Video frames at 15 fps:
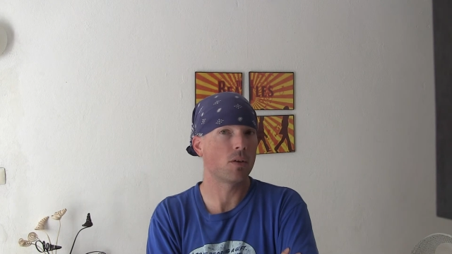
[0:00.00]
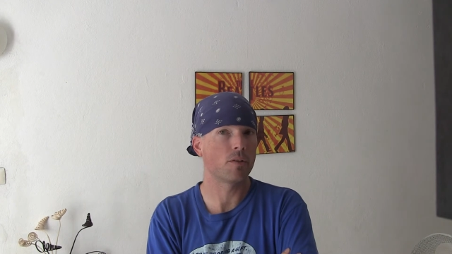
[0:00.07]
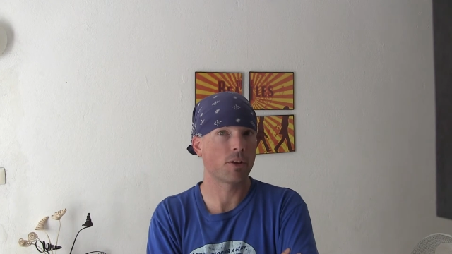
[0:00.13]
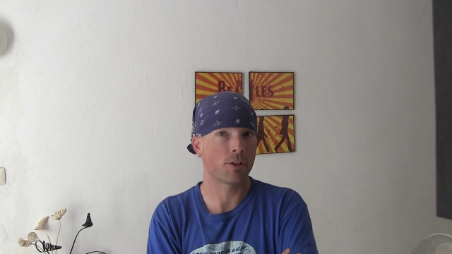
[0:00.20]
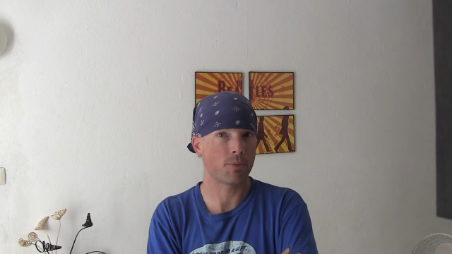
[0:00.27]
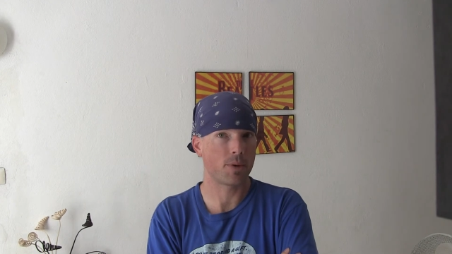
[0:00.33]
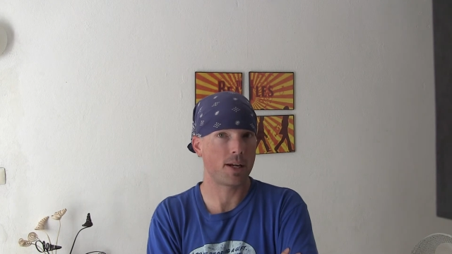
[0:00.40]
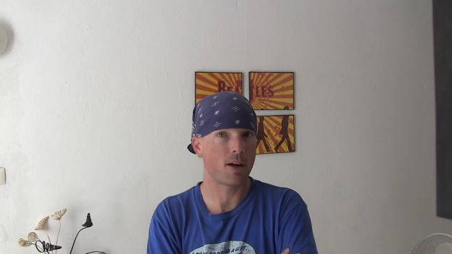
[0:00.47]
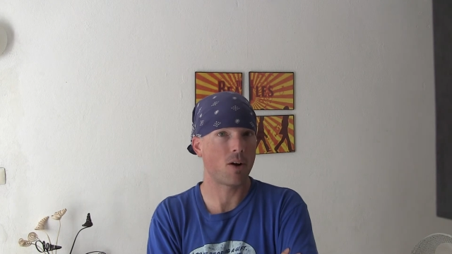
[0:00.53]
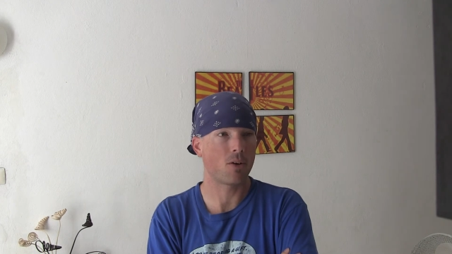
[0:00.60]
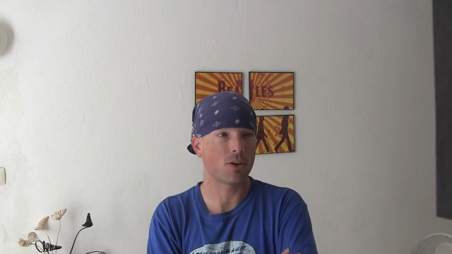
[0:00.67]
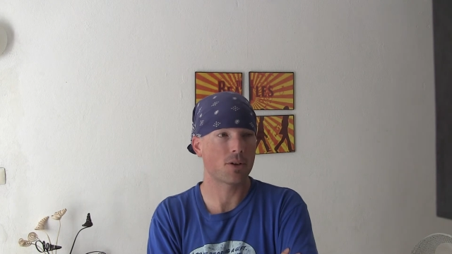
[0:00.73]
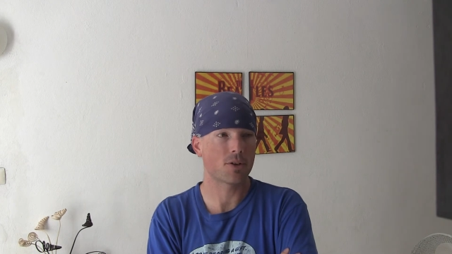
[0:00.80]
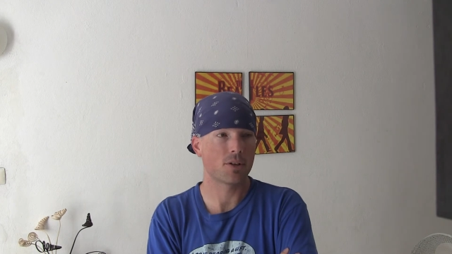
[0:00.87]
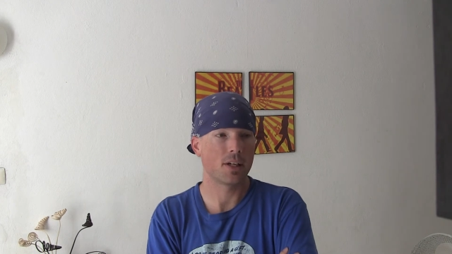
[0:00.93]
over
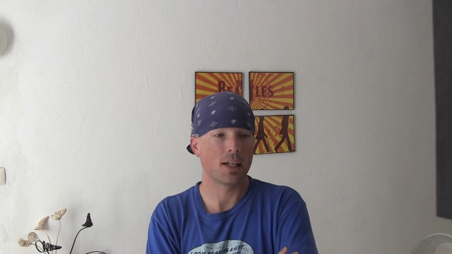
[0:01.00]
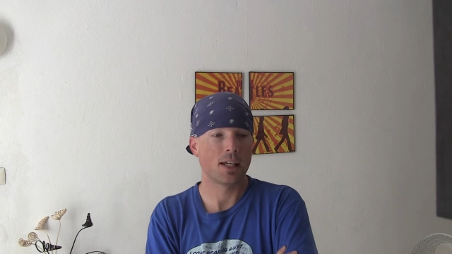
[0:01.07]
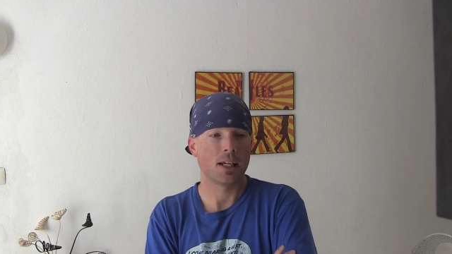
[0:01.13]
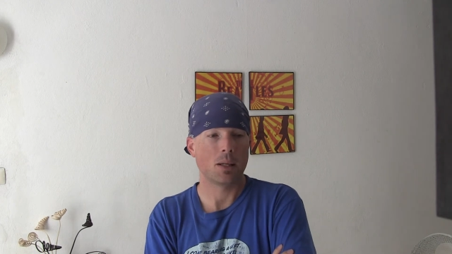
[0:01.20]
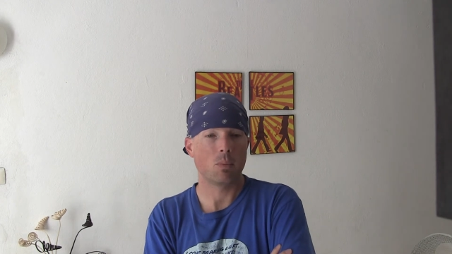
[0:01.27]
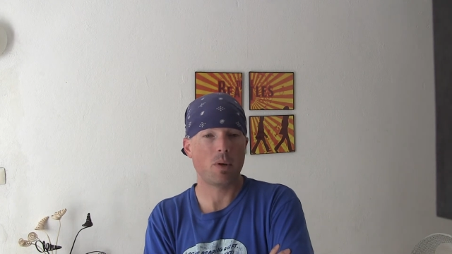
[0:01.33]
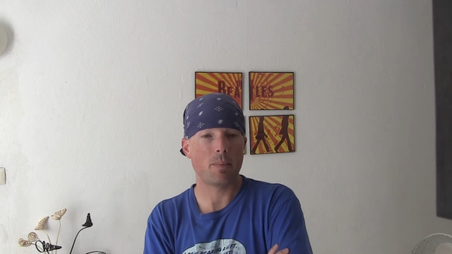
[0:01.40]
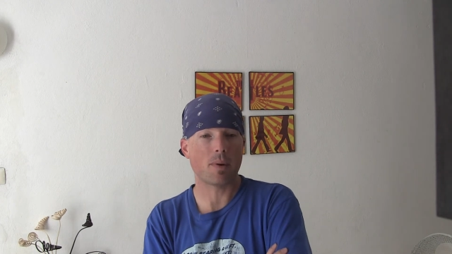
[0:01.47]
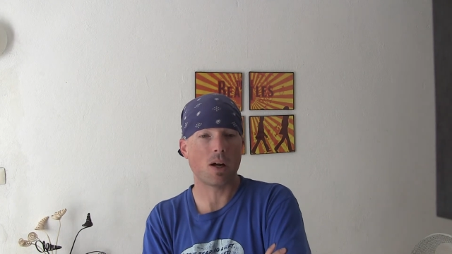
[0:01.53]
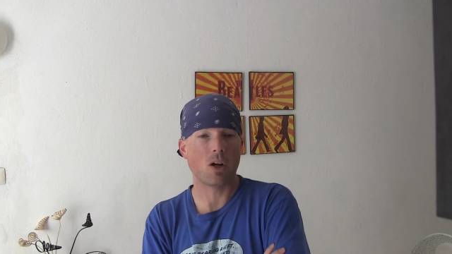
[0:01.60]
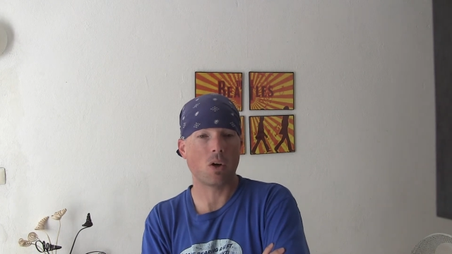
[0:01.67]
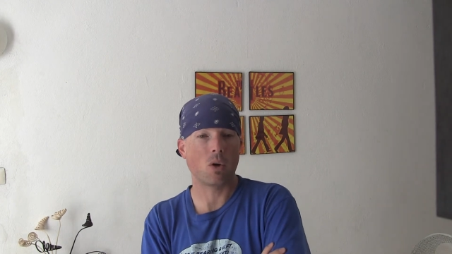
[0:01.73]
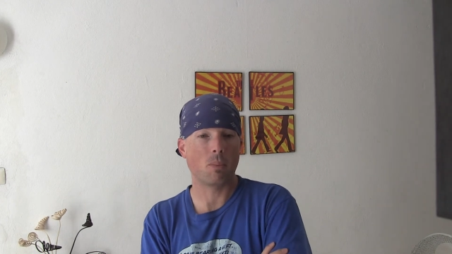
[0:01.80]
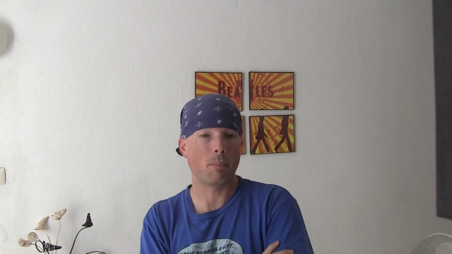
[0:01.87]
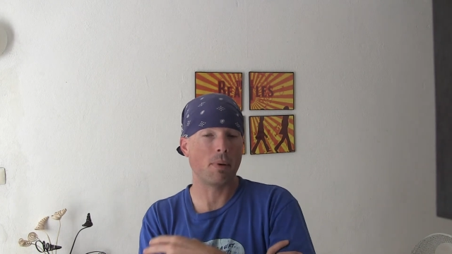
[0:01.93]
$3.
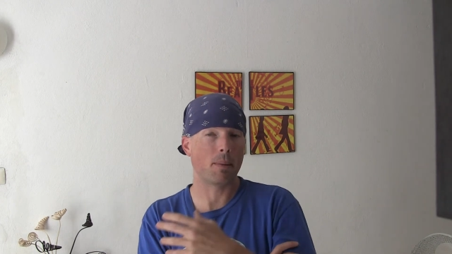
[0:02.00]
Meanwhile,